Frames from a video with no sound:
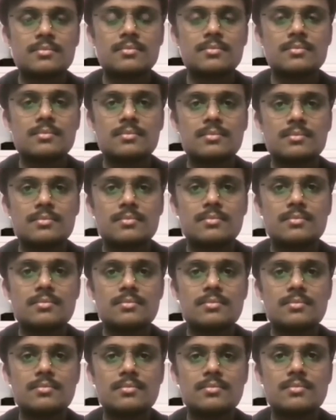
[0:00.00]

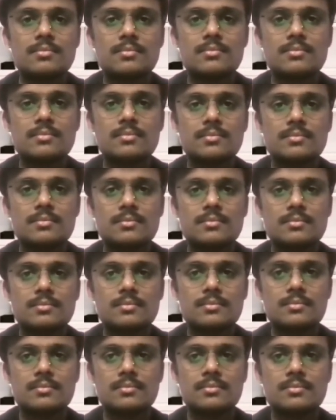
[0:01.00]

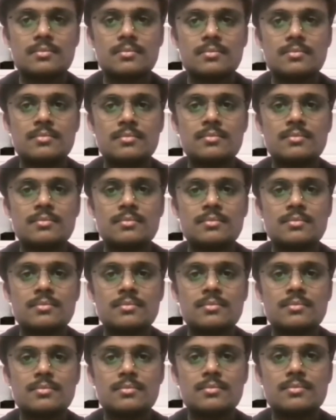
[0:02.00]

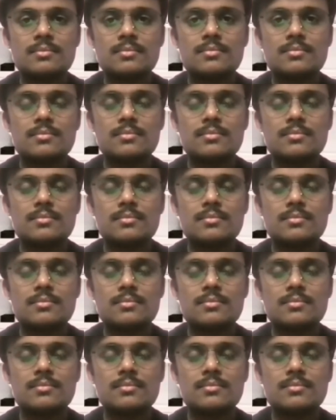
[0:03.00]
(not speaking)